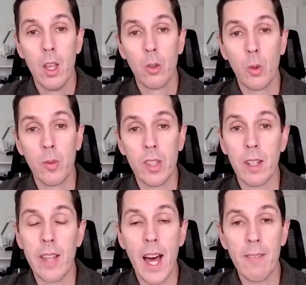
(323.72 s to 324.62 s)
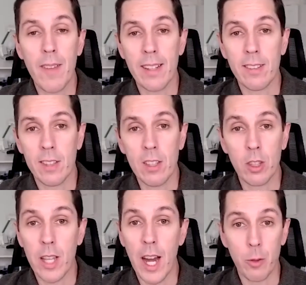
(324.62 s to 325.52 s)
So we've seen a lot of anesthesia
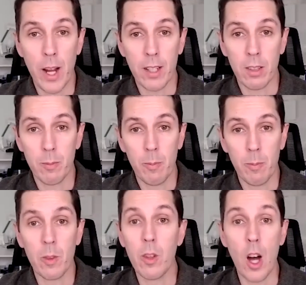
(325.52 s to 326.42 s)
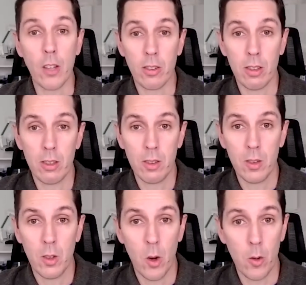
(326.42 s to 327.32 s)
contracts lost
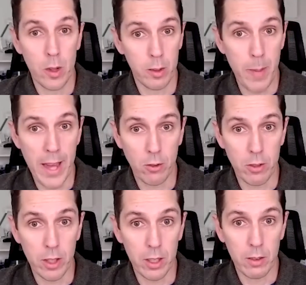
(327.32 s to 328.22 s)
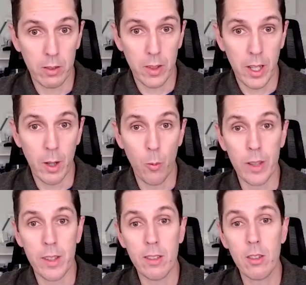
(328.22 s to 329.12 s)
over this past year. And
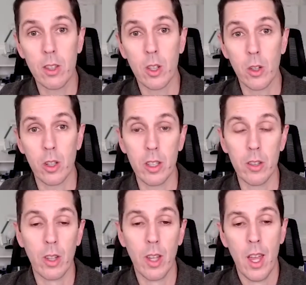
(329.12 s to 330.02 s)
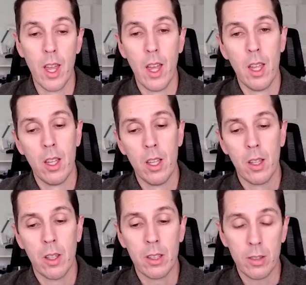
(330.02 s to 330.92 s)
what this has occurred is
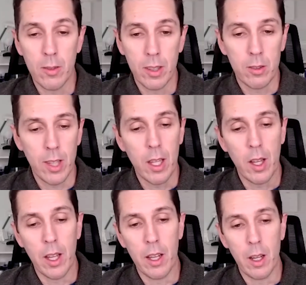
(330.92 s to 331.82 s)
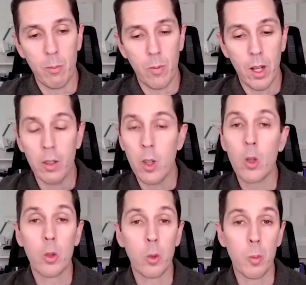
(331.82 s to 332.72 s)
just give you say um, a
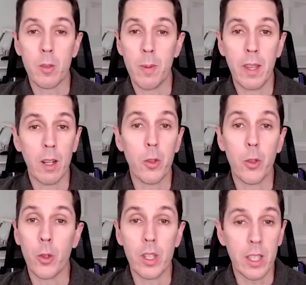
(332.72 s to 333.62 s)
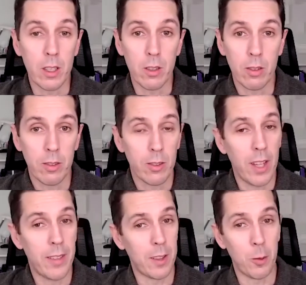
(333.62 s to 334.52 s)
local group that's been there for 30 years.
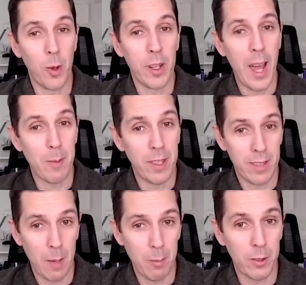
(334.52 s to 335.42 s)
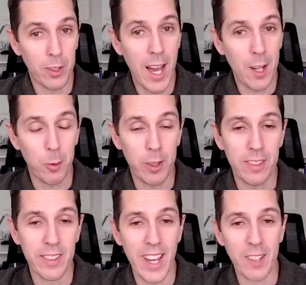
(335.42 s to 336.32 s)
I think there's one happened this happened in Chicago
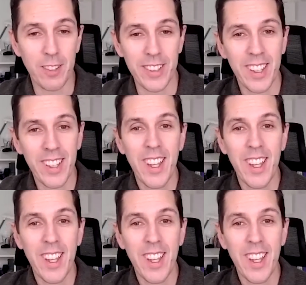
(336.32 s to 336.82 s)
recently, actually